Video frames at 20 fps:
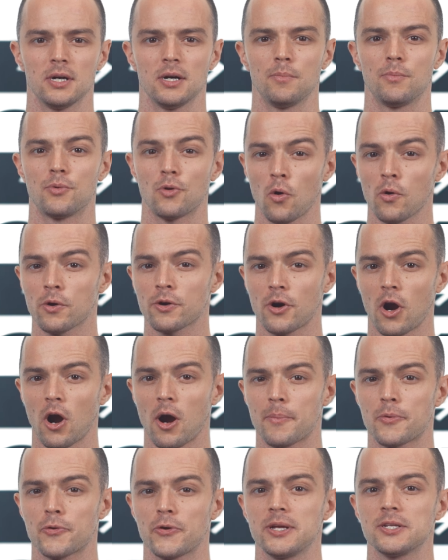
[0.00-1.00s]
a broker
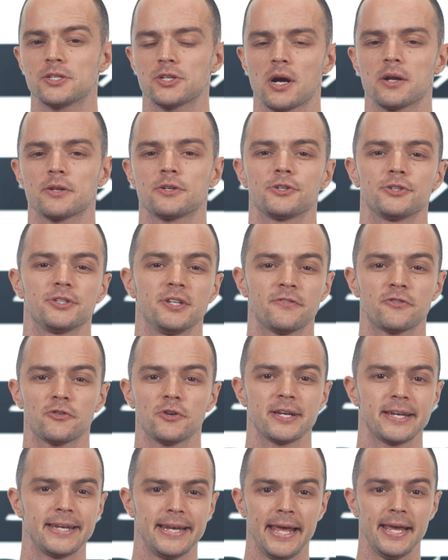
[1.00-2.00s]
operates under
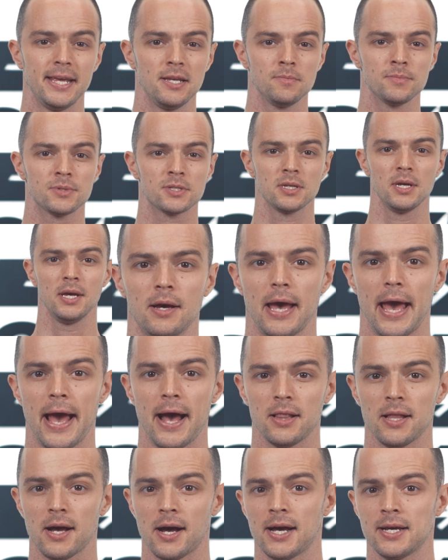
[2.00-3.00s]
different names,
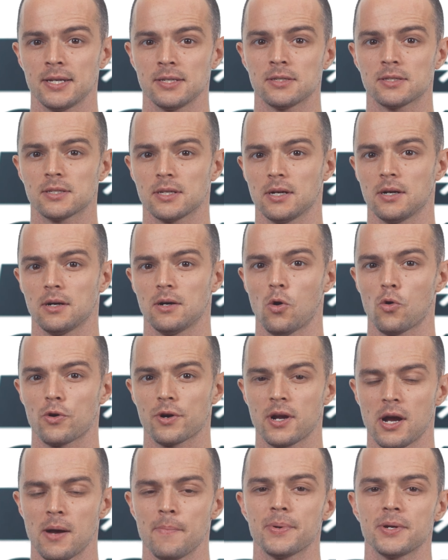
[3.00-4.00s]
allies, uh, or
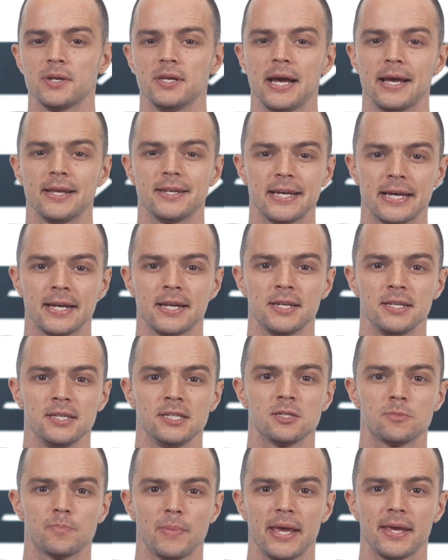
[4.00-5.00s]
company
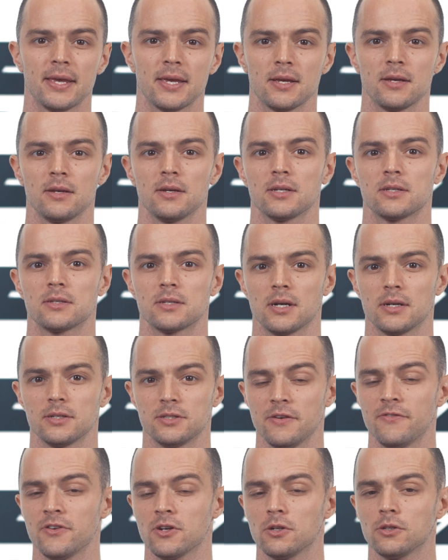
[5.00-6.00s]
identities, making it uh,
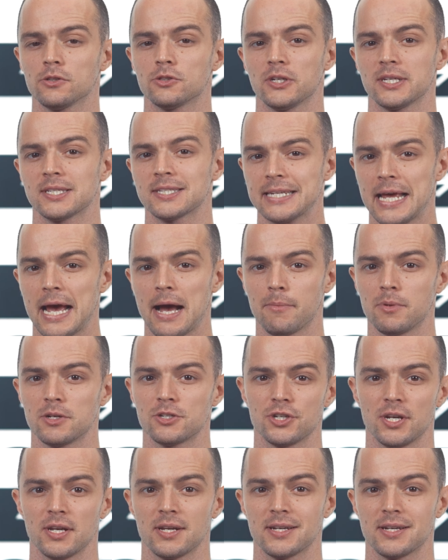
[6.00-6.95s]
difficult to establish a